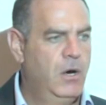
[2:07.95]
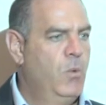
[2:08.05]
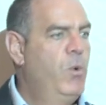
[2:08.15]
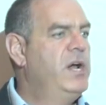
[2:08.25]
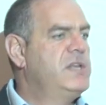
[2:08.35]

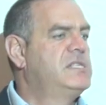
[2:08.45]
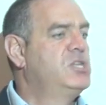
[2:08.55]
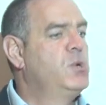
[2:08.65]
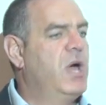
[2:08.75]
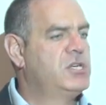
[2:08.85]
We're in a
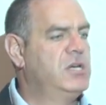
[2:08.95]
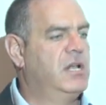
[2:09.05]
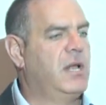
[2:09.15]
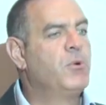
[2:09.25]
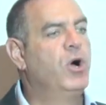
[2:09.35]
situation
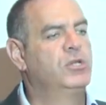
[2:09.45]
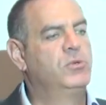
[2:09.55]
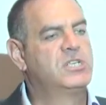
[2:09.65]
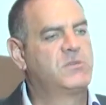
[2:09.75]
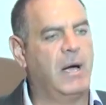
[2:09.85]
that I'm going to
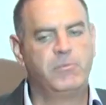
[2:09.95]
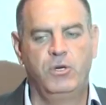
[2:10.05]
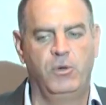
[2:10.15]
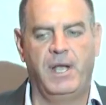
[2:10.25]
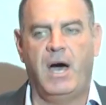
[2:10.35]
describe to
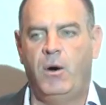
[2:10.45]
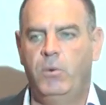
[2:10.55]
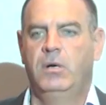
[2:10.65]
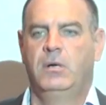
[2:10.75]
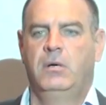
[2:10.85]
you
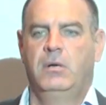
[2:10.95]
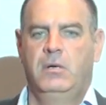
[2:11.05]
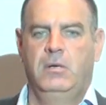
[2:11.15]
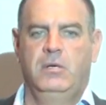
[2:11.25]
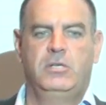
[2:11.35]
now
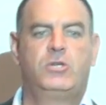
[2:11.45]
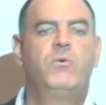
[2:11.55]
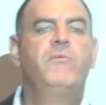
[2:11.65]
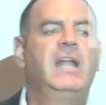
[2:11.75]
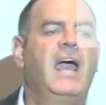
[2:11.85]
that
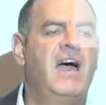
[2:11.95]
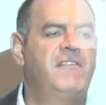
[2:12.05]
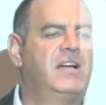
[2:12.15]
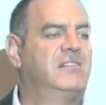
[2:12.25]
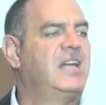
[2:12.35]
we really have
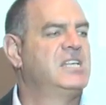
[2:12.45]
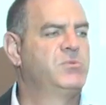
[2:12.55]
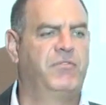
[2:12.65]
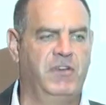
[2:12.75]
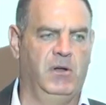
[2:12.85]
a
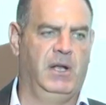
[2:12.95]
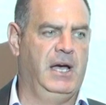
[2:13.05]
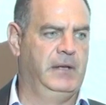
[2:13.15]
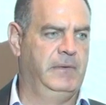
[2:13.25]
catastrophe online.